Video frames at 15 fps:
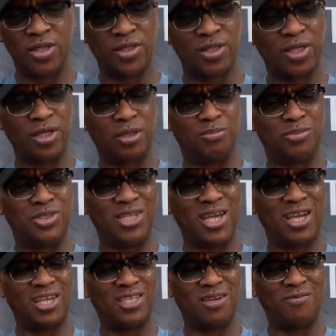The
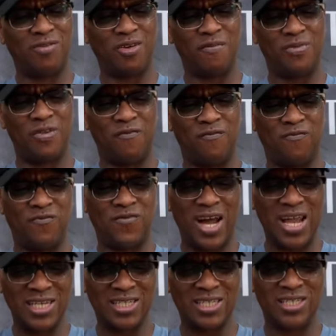objective of the
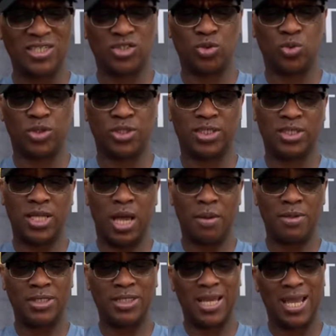fighter is to
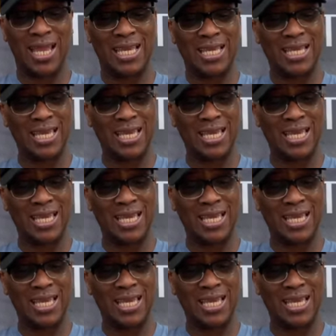establish a